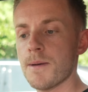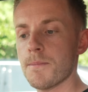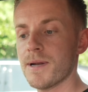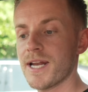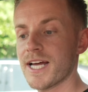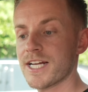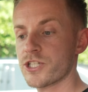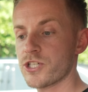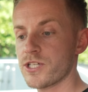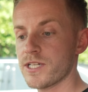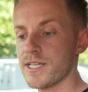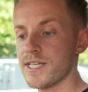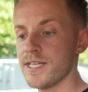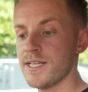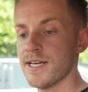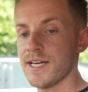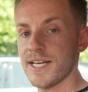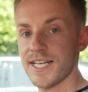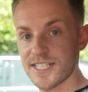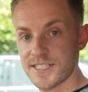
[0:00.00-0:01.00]
but
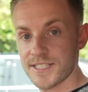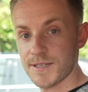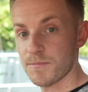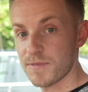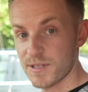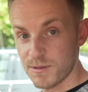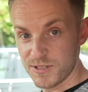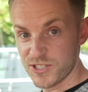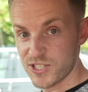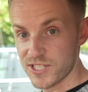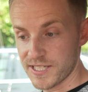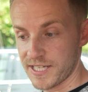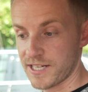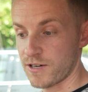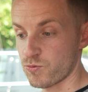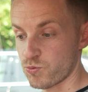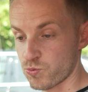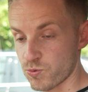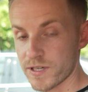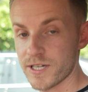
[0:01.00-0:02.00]
actually is something which is like
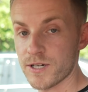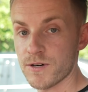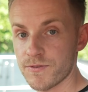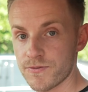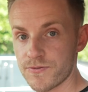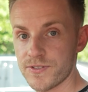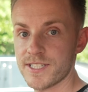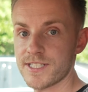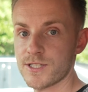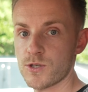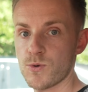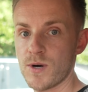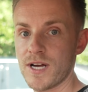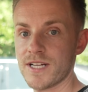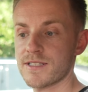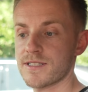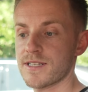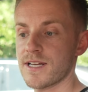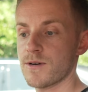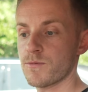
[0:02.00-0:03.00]
a real physical
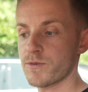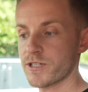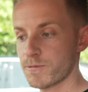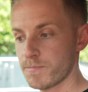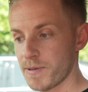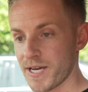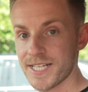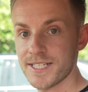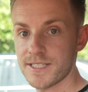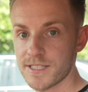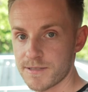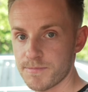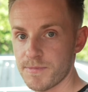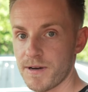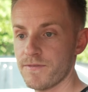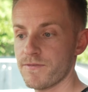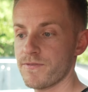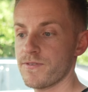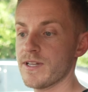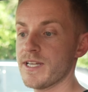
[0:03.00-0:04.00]
asset which pays us
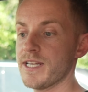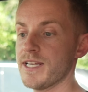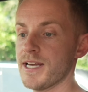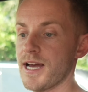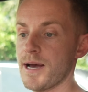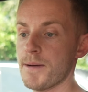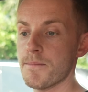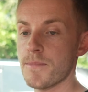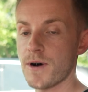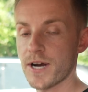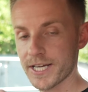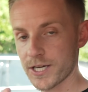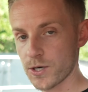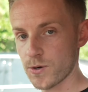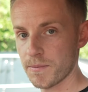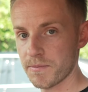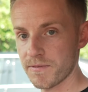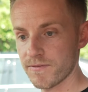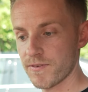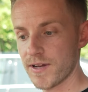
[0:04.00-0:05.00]
monthly and might go
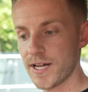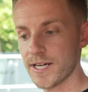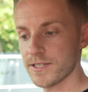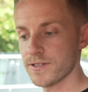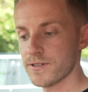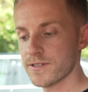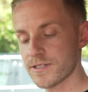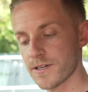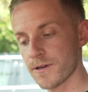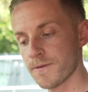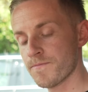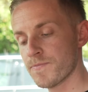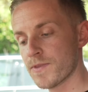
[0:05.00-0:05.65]
up in value. So